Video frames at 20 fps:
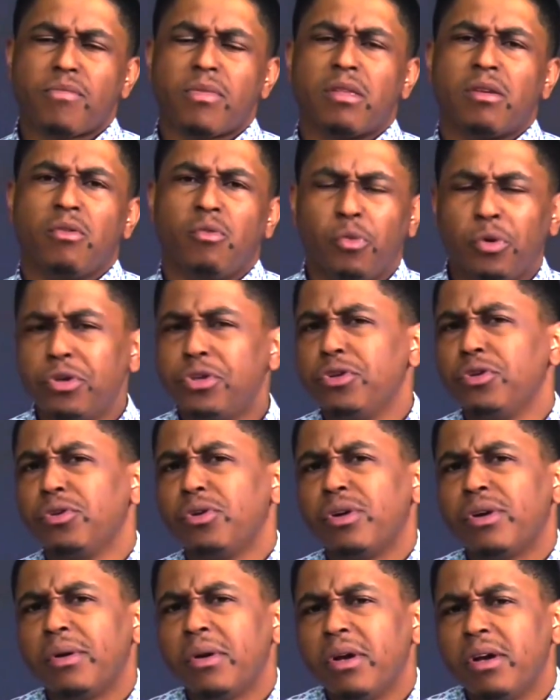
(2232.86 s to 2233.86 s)
Will you
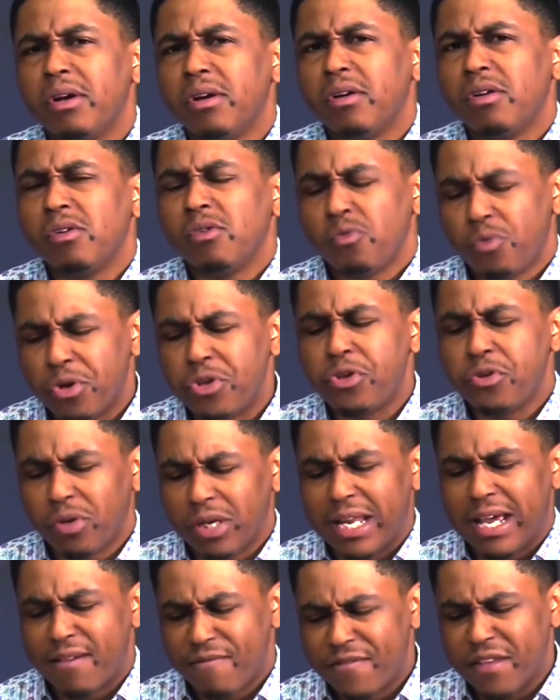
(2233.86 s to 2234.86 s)
will you
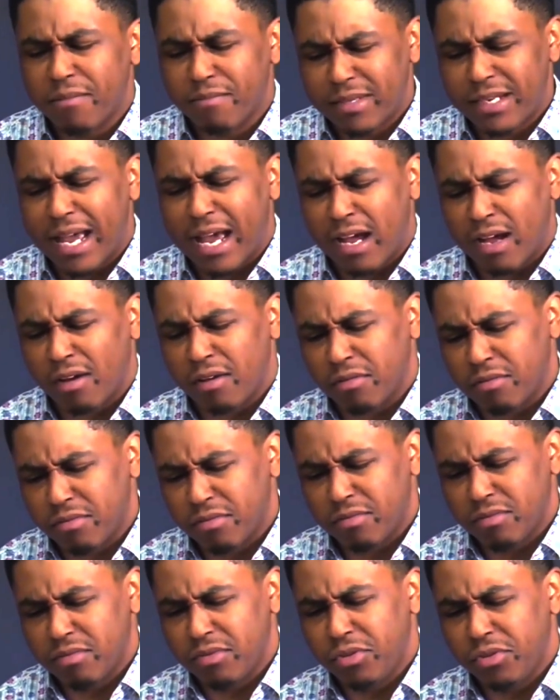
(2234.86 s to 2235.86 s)
let them down?
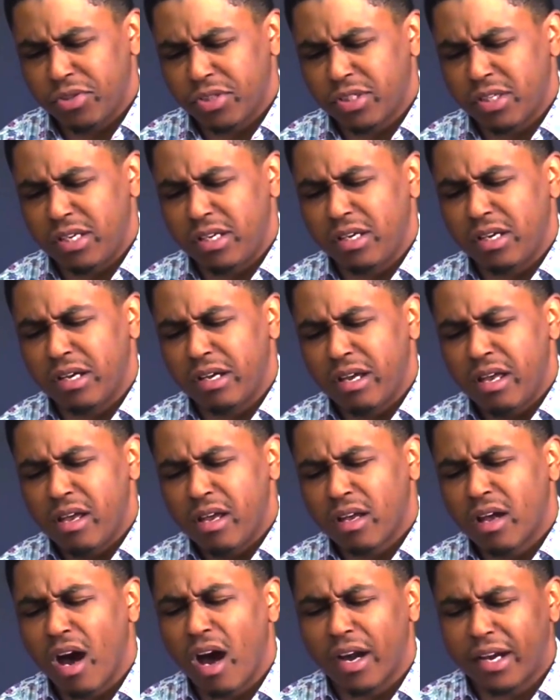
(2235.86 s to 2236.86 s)
You see,
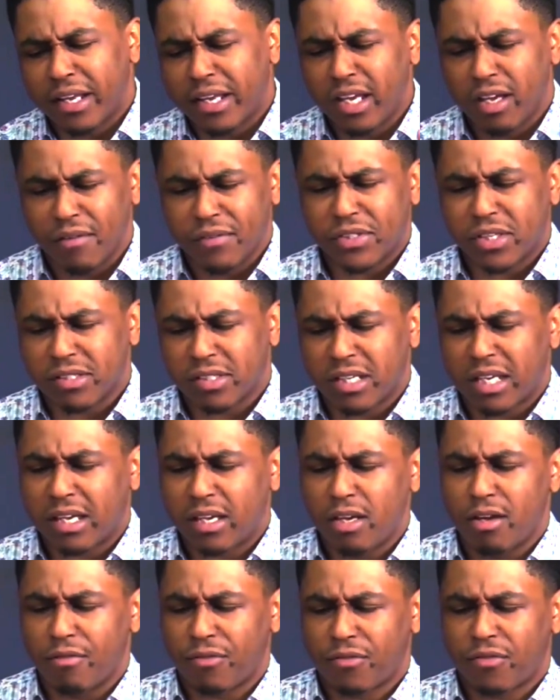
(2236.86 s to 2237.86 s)
God gives us a
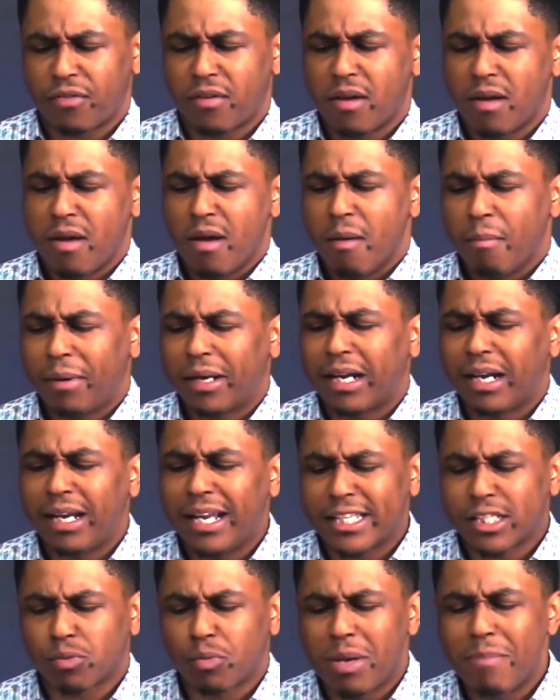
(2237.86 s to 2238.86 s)
gift, but
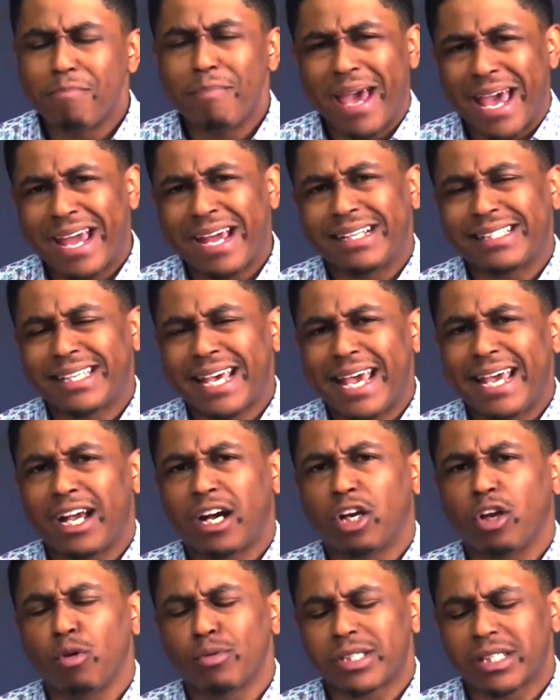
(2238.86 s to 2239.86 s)
unless we maintain
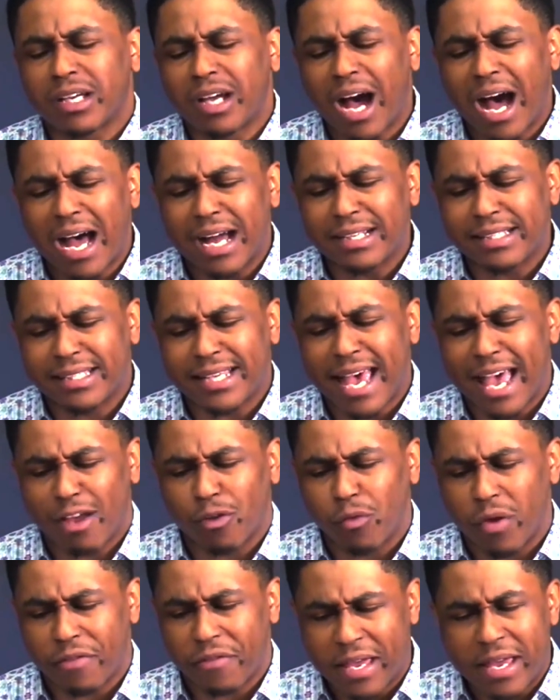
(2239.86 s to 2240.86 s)
close
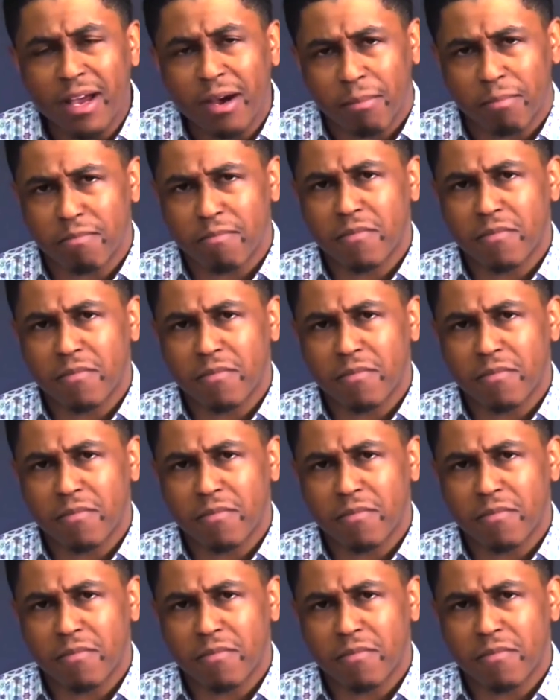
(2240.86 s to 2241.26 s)
contact with him,